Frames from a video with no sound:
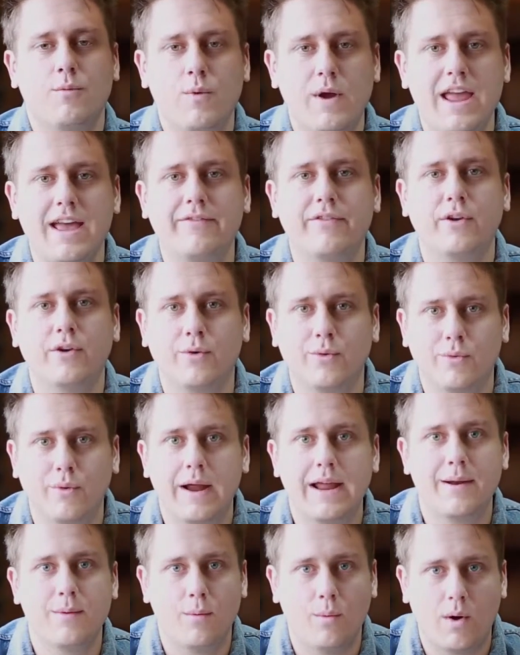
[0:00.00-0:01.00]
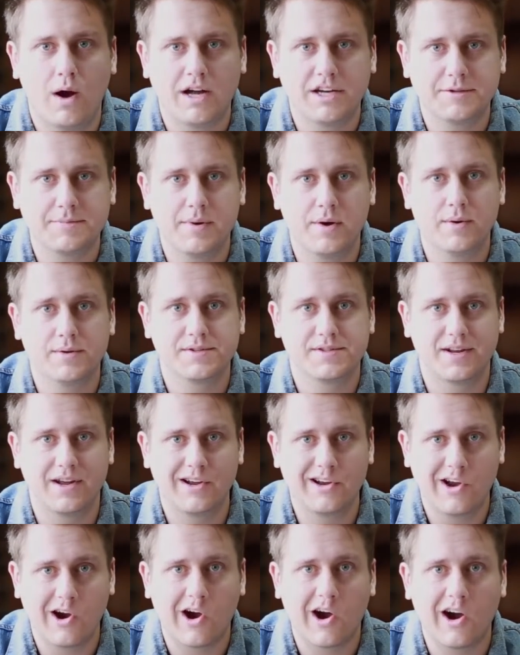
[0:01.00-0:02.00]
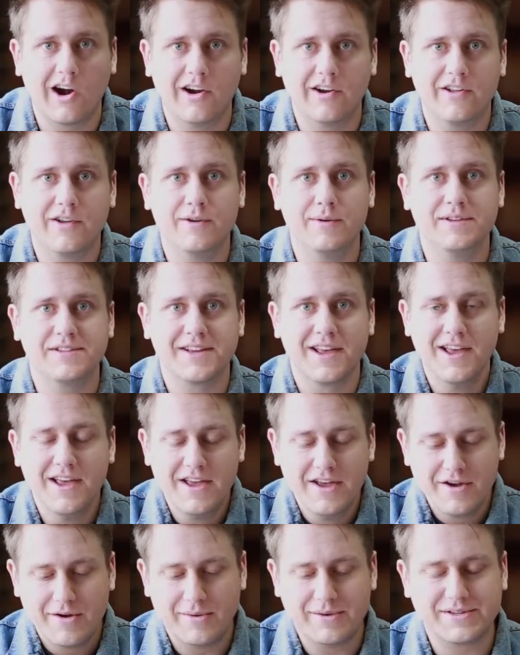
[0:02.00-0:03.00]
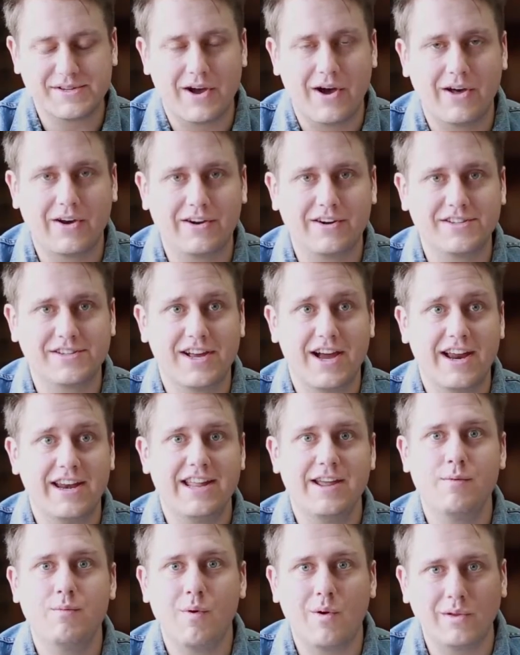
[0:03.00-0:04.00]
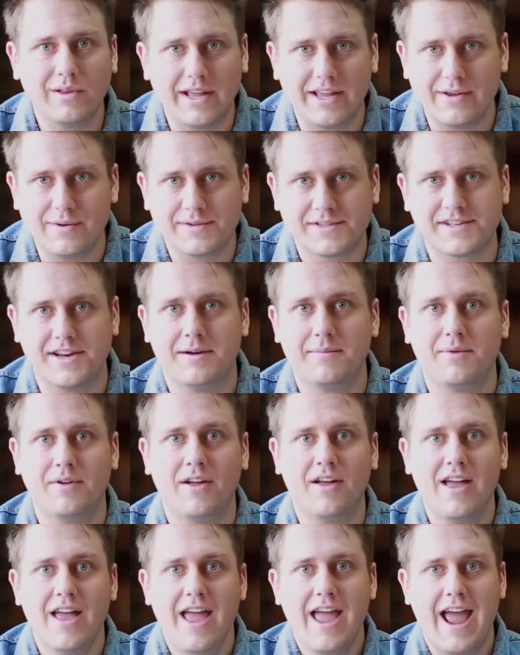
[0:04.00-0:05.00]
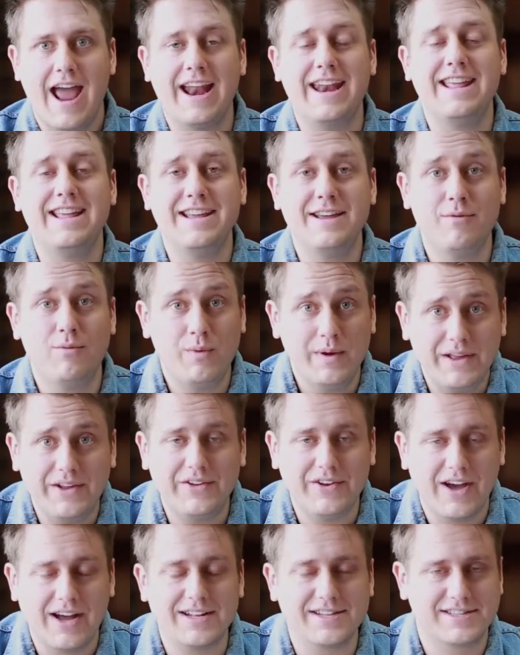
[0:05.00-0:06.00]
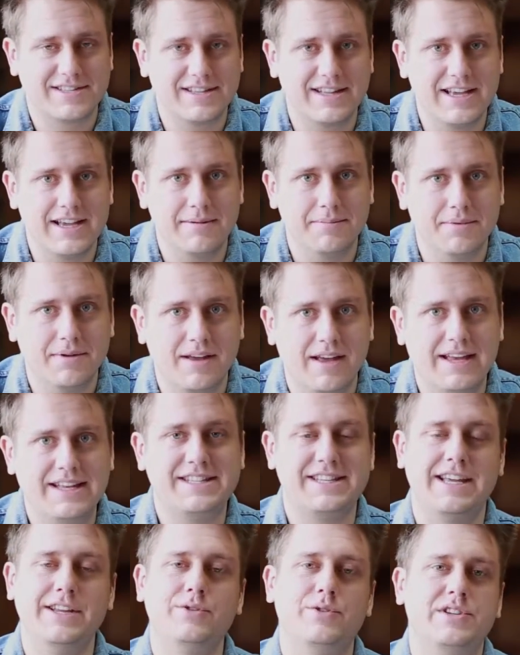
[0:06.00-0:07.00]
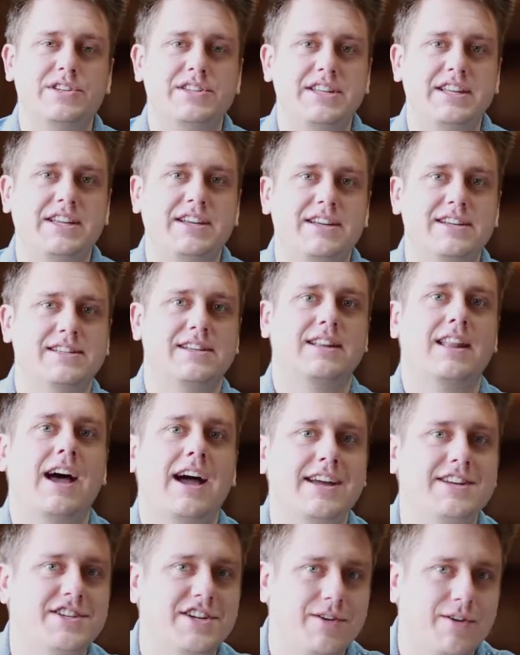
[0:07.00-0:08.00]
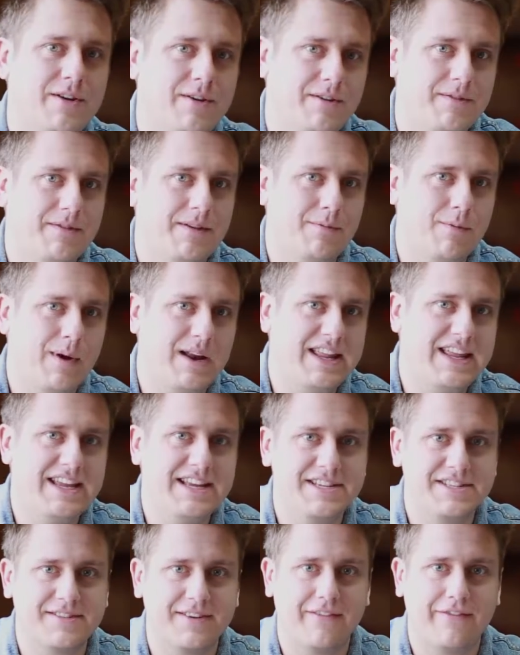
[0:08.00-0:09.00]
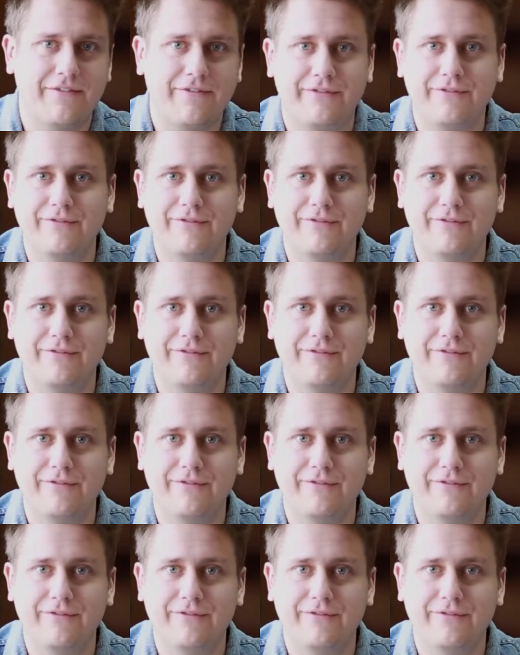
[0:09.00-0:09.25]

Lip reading: we have a great watchpost, a guard who is on our side. He won't let you stumble, and he will not sleep. It's interesting because Elijah, when he's